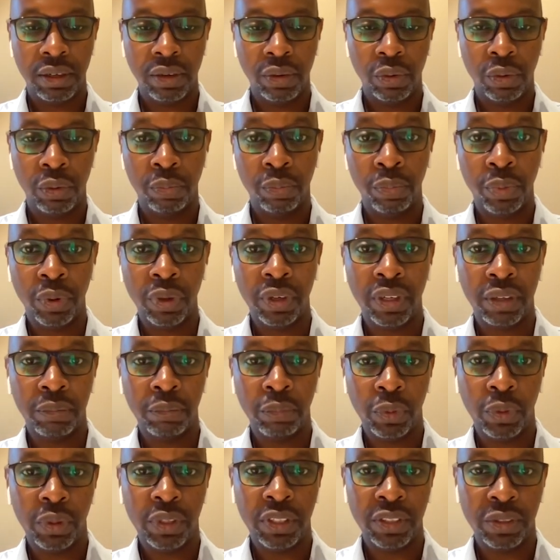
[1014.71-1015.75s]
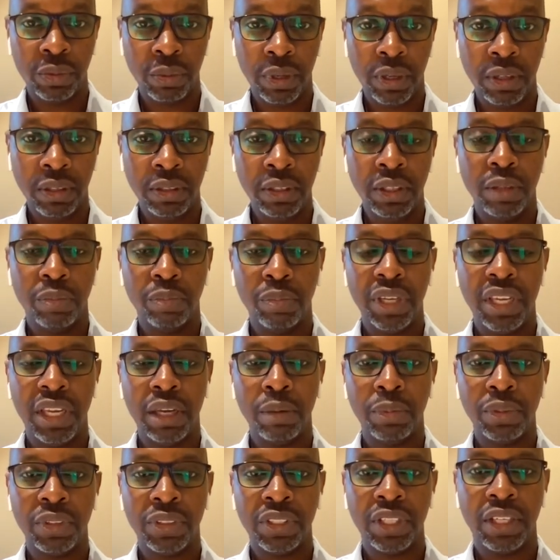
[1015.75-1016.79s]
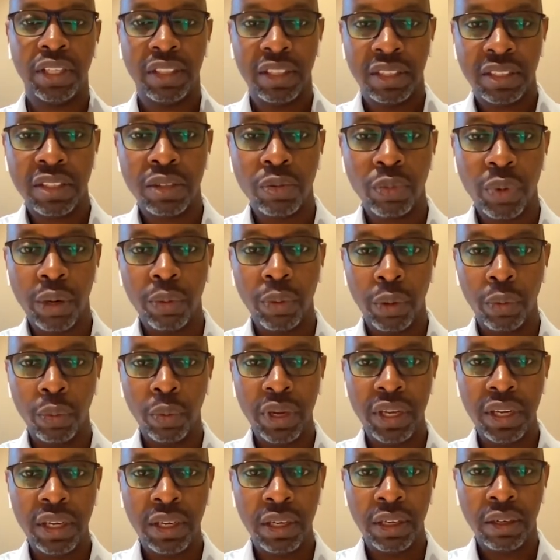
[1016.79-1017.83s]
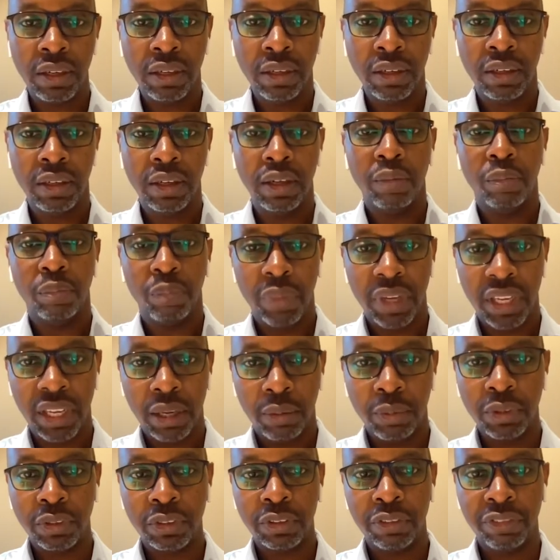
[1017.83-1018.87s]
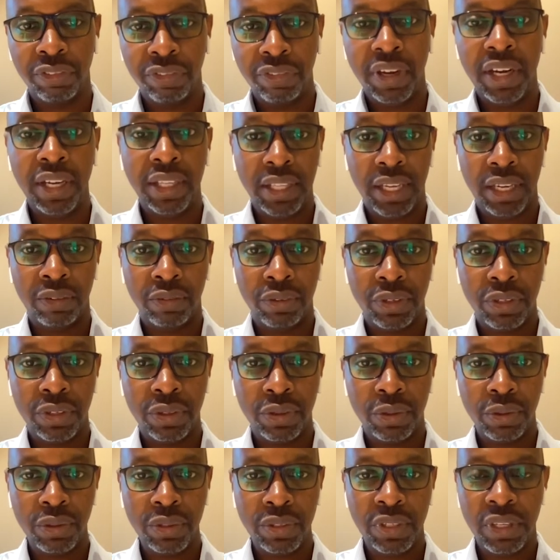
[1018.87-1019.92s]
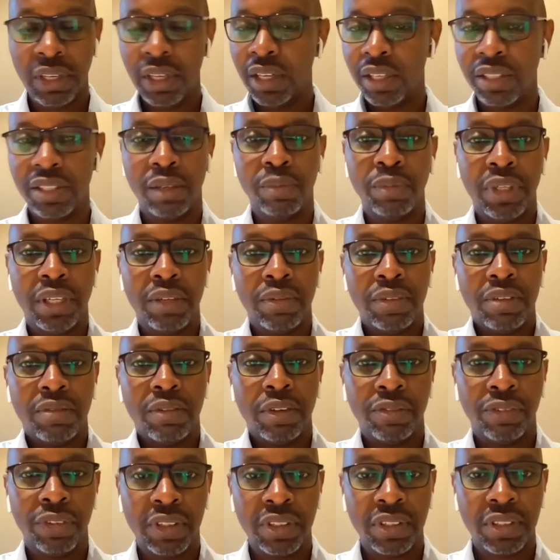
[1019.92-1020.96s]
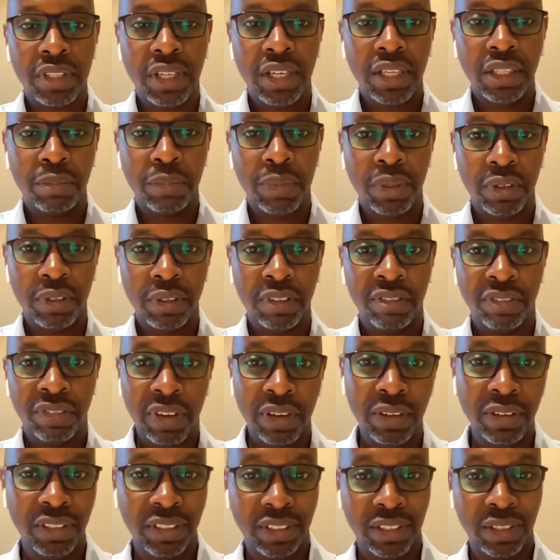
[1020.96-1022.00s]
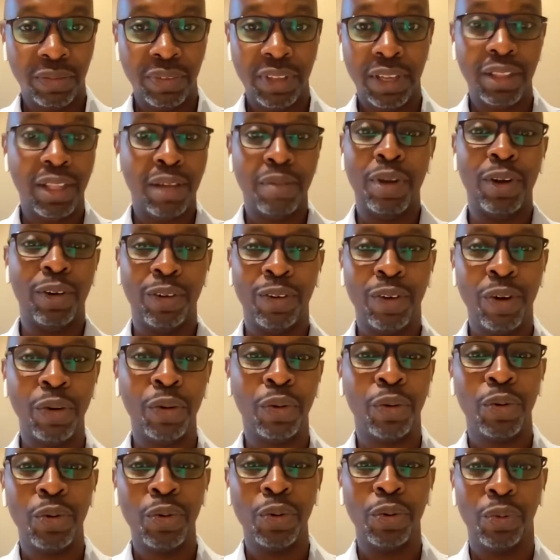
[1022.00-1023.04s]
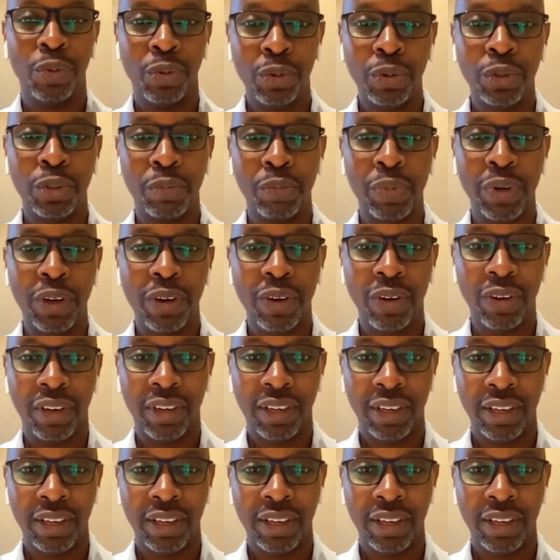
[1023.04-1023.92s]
or board board as well, being able to say, this is where we're weak in, being able to find that resource. Sometimes even for the startup, the, the founding team, they, they may not know who, who to bring on.